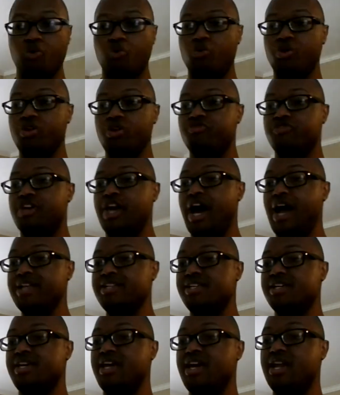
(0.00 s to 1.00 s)
We've
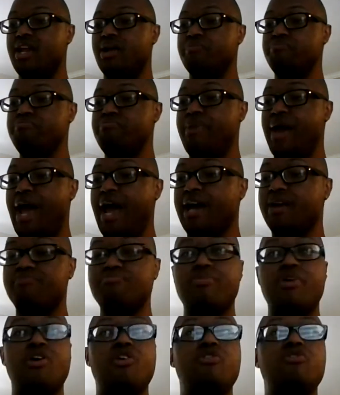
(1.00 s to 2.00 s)
got to get a
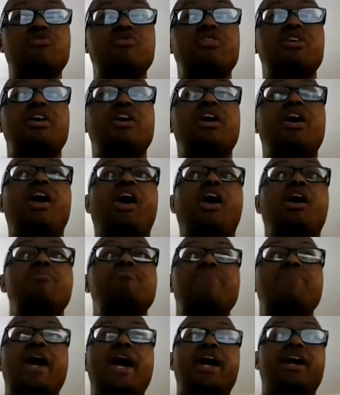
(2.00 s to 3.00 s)
backbone
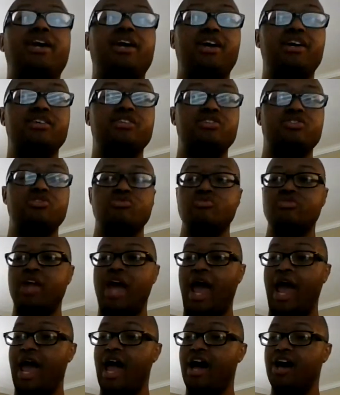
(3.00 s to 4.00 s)
back into
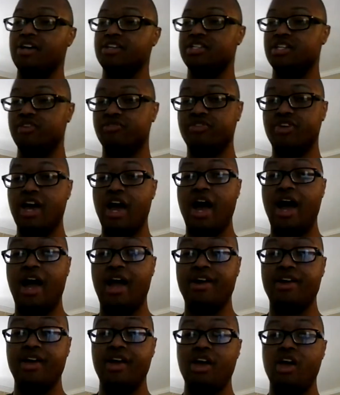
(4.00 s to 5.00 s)
the house of
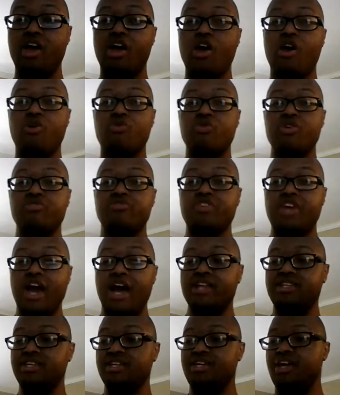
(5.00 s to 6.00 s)
God. We've
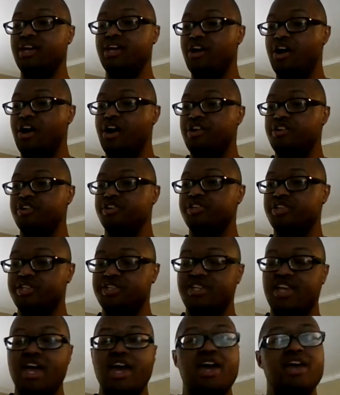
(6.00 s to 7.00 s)
got to get an
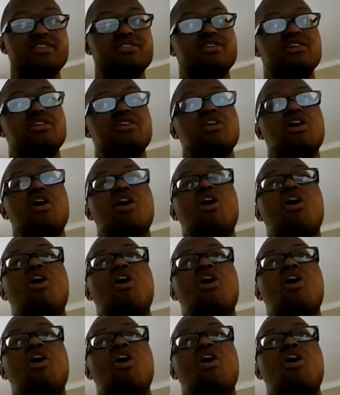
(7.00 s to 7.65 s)
understanding